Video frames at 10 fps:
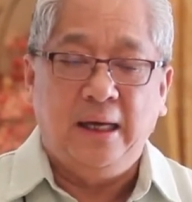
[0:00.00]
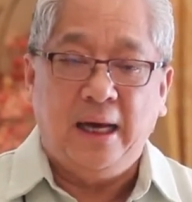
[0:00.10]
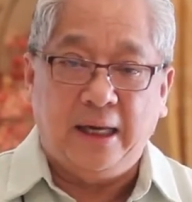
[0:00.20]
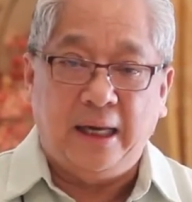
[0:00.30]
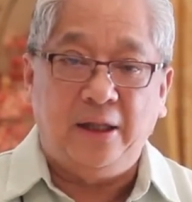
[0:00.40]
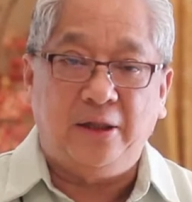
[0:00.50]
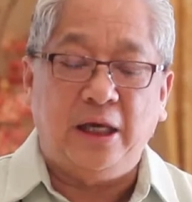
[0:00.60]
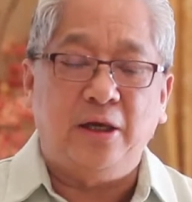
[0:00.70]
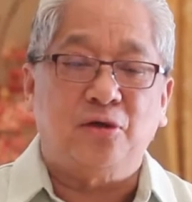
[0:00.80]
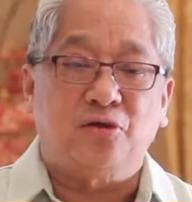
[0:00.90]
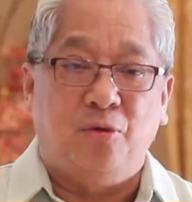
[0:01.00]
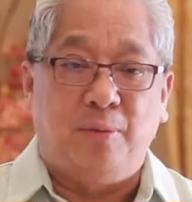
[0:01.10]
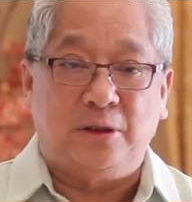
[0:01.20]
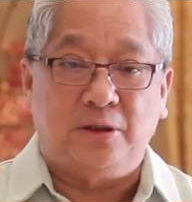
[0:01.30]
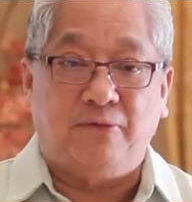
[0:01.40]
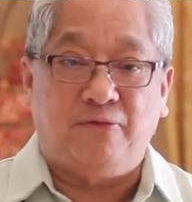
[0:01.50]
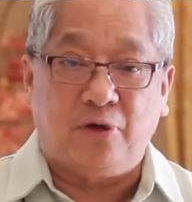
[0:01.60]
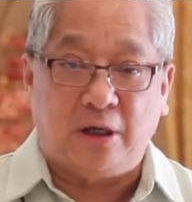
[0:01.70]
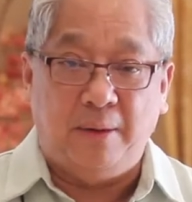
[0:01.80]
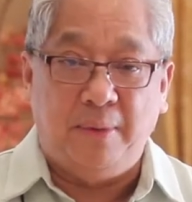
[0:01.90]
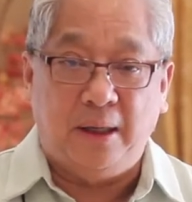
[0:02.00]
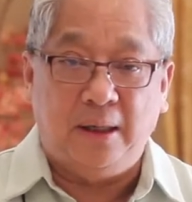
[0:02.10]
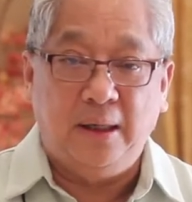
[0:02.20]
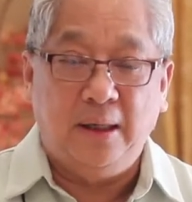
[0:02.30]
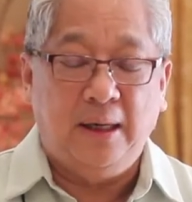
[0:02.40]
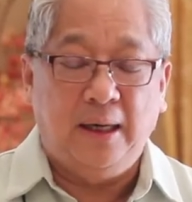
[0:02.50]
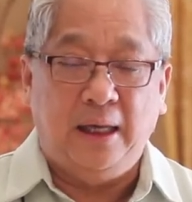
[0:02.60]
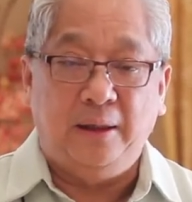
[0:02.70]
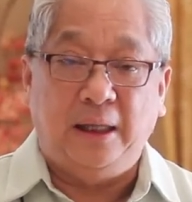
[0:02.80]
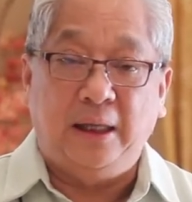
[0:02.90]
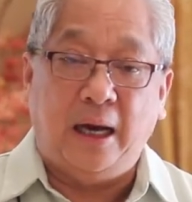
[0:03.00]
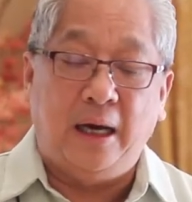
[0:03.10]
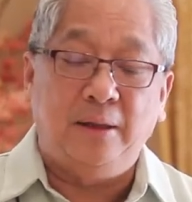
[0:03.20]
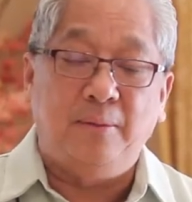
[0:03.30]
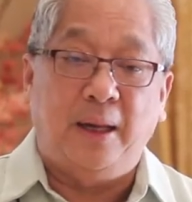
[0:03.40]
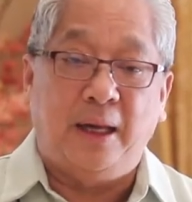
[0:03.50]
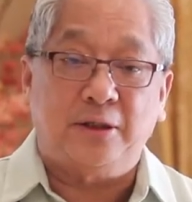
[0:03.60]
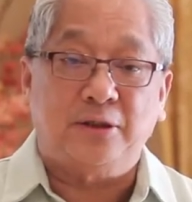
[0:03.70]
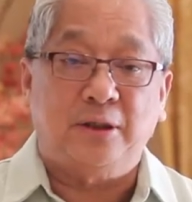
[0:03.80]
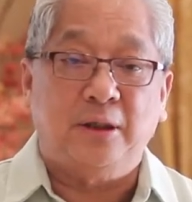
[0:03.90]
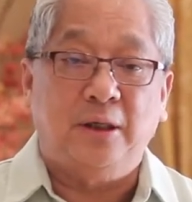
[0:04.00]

Again, thank you so much for coming, and may God bless